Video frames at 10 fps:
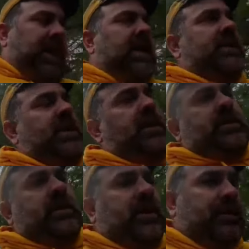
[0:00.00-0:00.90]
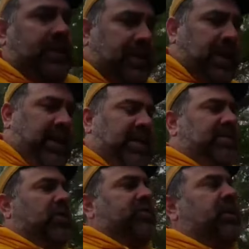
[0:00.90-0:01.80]
pat and uh, my buddy nate's
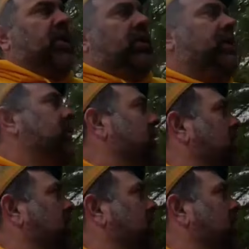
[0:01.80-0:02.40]
supposed to be going